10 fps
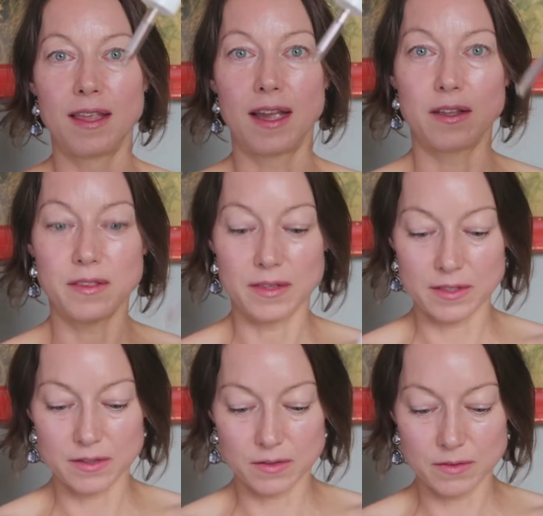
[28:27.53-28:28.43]
yeah, a
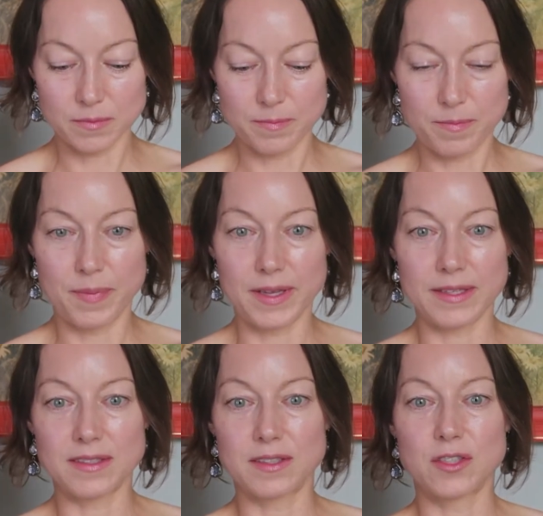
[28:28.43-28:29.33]
little
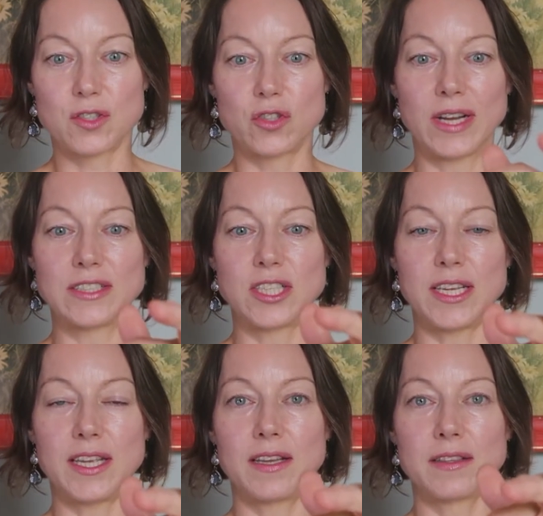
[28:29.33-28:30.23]
bit
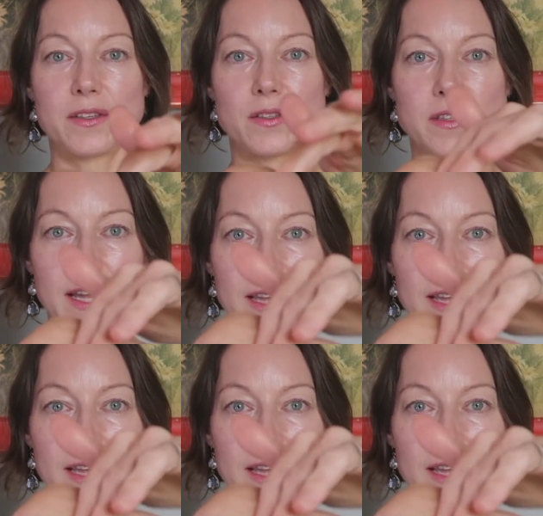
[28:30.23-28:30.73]
stretchy, a little